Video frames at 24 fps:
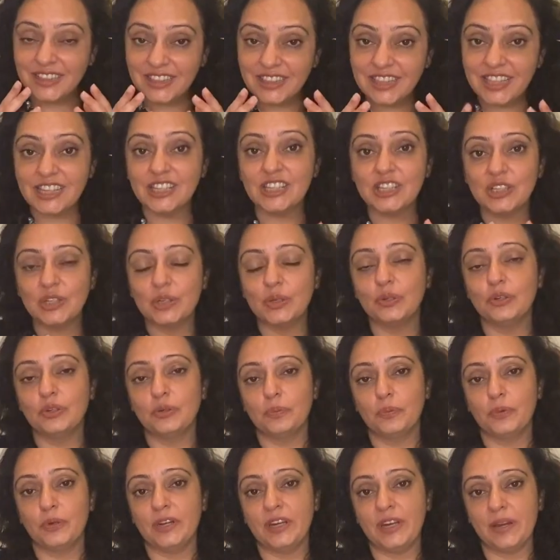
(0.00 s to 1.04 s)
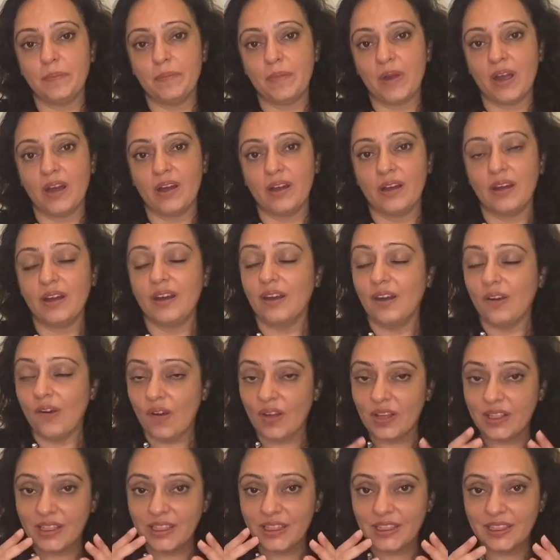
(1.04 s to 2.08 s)
This Guru Poornima,
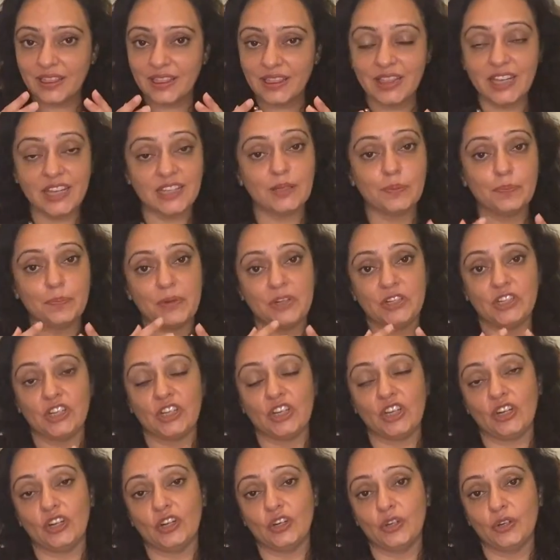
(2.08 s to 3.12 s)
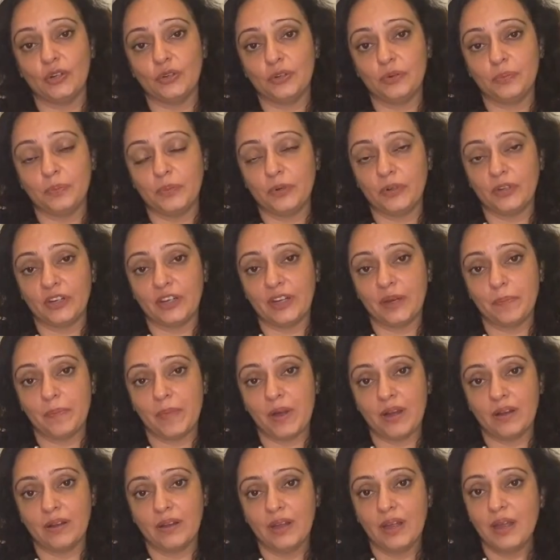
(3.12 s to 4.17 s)
on this particular Guru
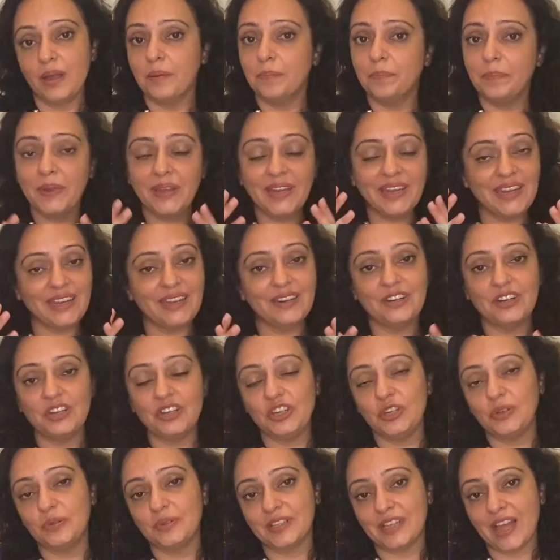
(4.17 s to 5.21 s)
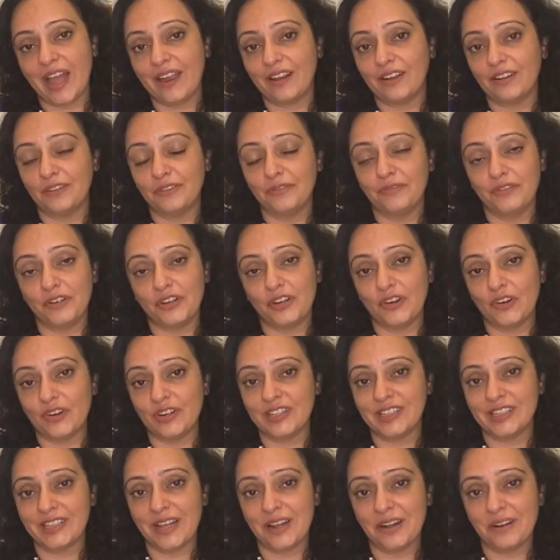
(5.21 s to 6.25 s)
Poornima, begin a new cycle for
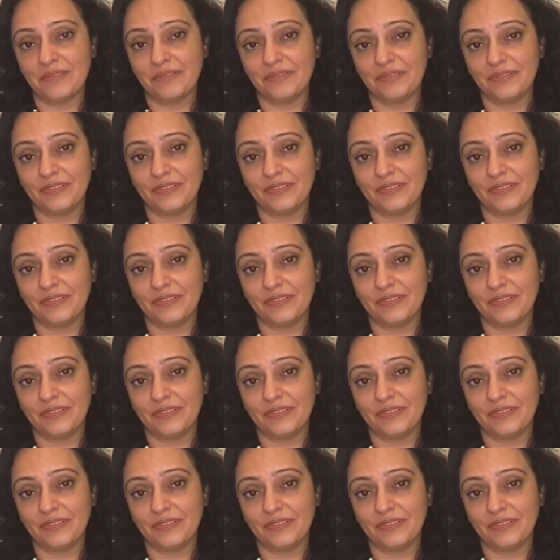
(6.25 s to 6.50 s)
yourself